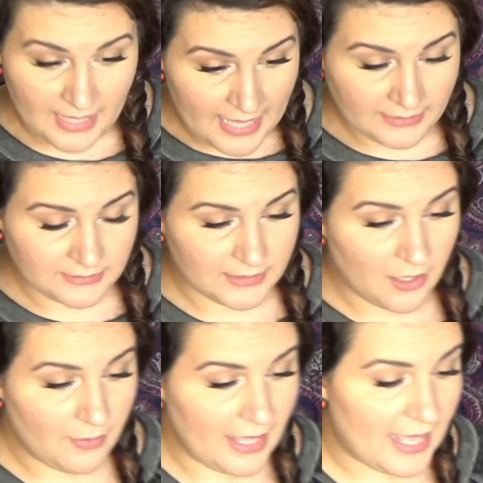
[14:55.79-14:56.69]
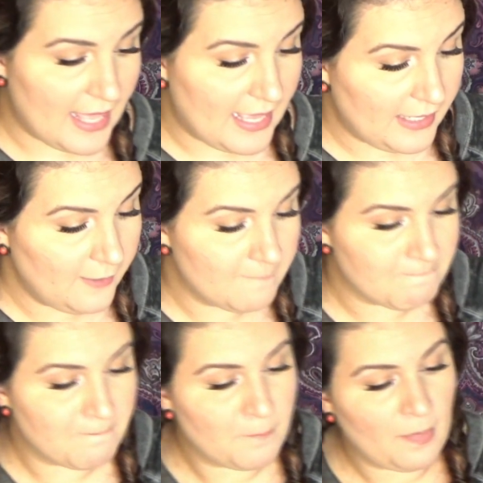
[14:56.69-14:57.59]
Let's go ahead
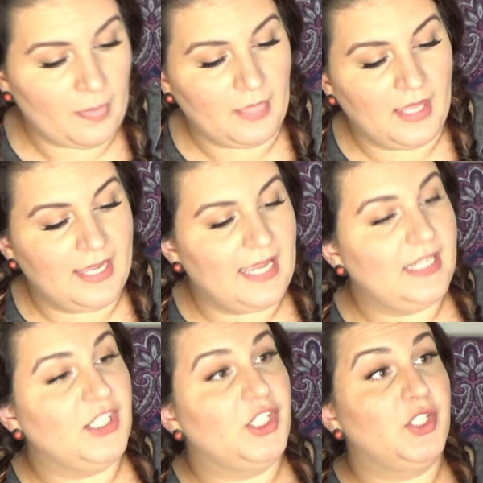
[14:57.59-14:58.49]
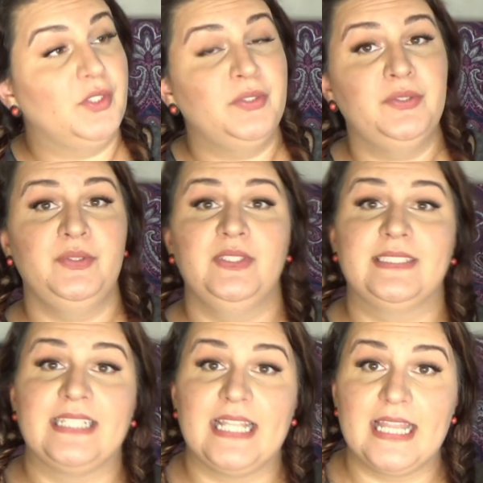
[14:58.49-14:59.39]
and
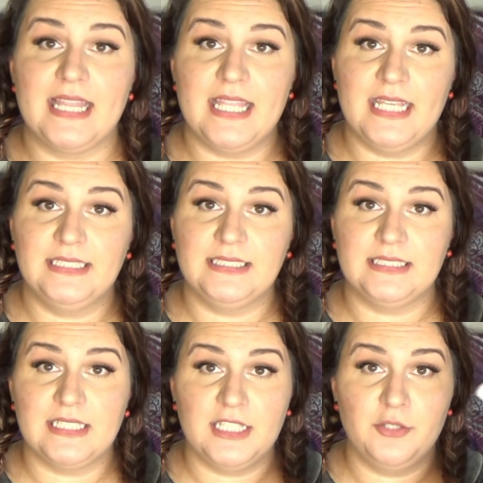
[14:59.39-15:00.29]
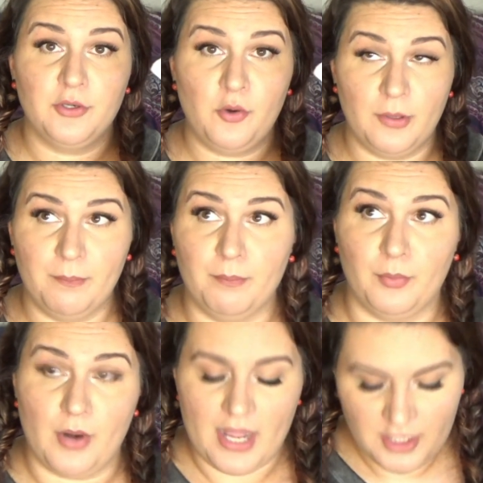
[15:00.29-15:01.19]
use this unicorn
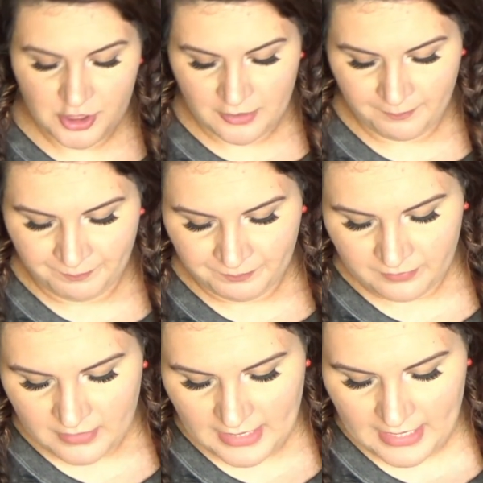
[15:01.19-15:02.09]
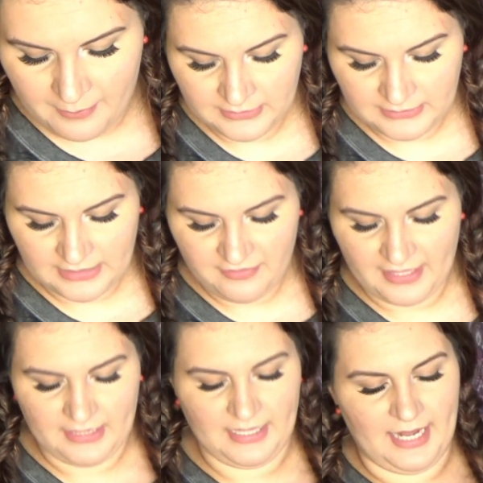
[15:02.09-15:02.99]
brush and to see if I
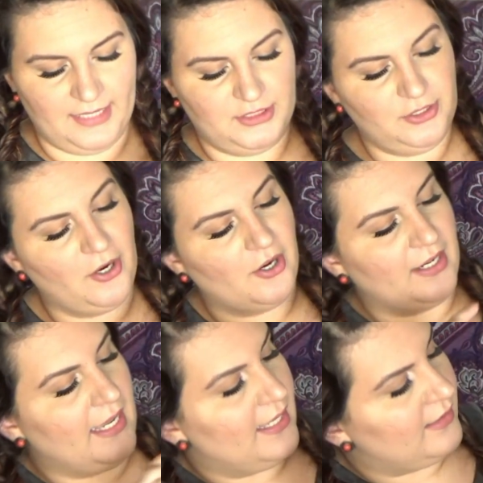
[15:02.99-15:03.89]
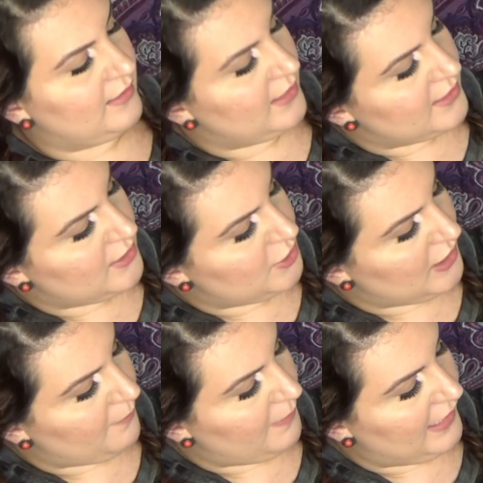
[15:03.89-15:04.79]
can kind of target this
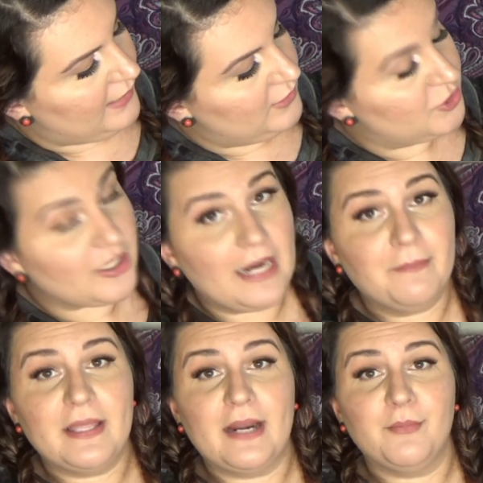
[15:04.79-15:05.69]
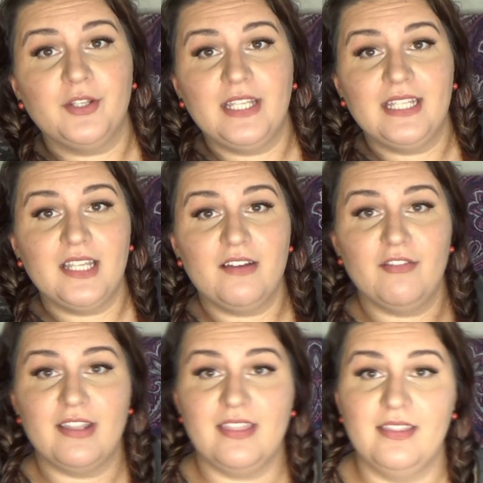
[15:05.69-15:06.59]
champagne stripe that I'm really in love
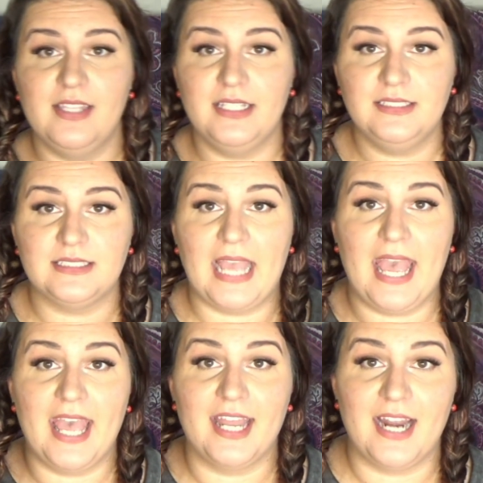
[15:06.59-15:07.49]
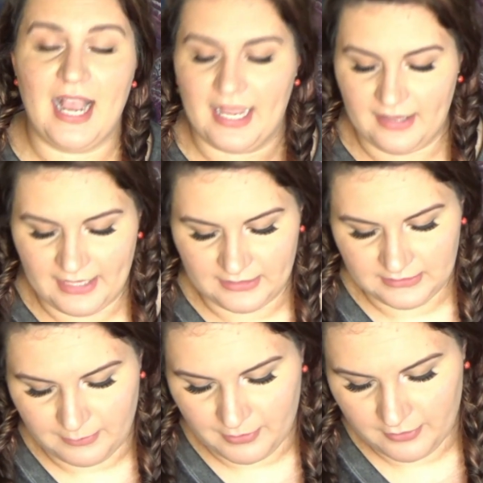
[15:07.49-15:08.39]
with in this and highlight
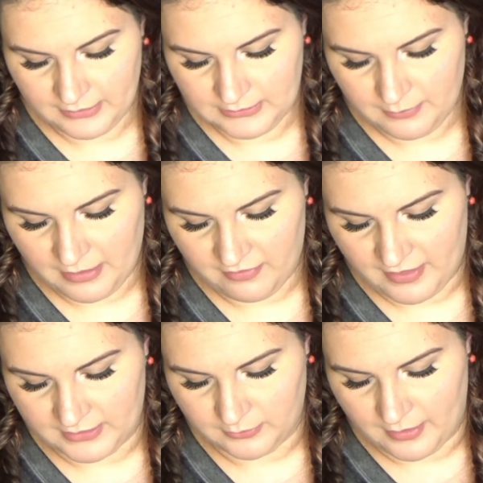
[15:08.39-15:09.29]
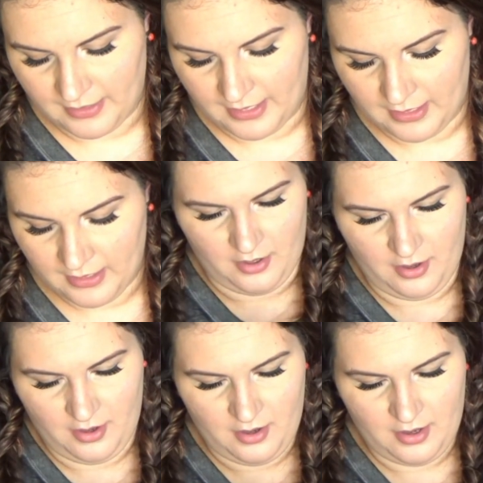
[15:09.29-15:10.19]
some of the rest of my face with it.
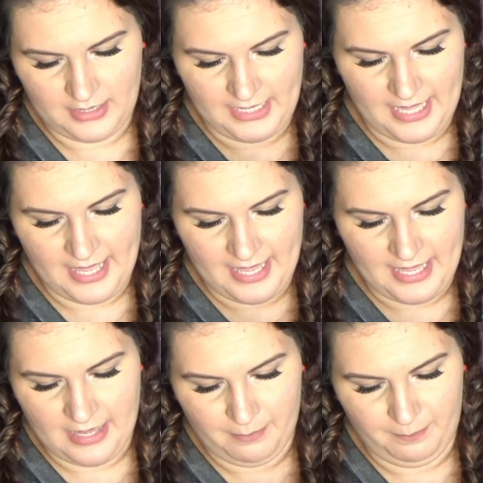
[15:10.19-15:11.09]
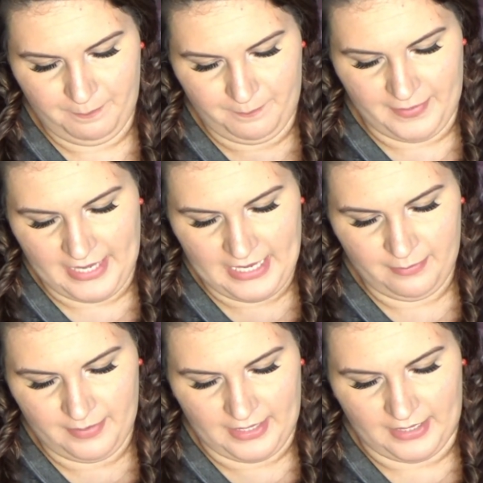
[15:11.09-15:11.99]
Oh yeah,
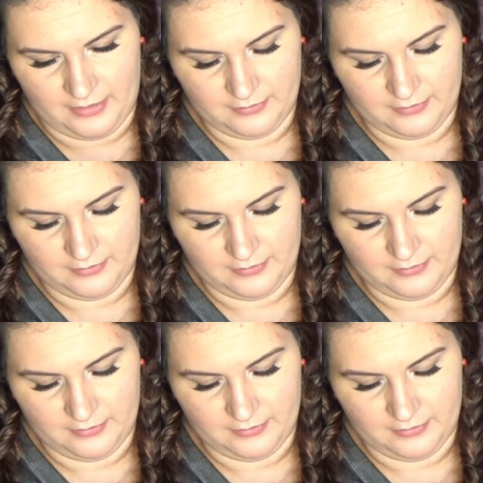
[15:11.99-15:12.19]
baby.